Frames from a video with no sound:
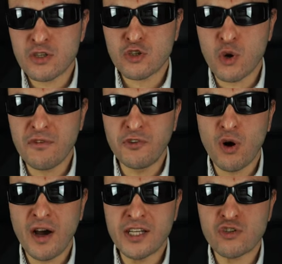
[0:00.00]
So if you
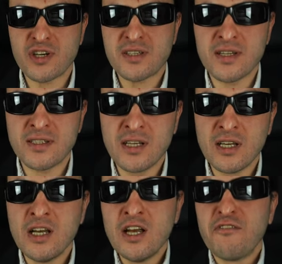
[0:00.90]
are interested,
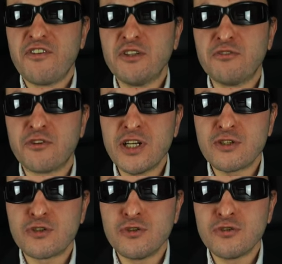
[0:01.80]
feel free
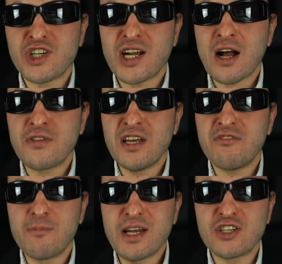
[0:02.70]
to check out the
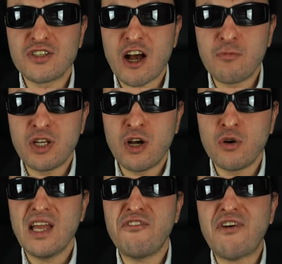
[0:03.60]
information down below. If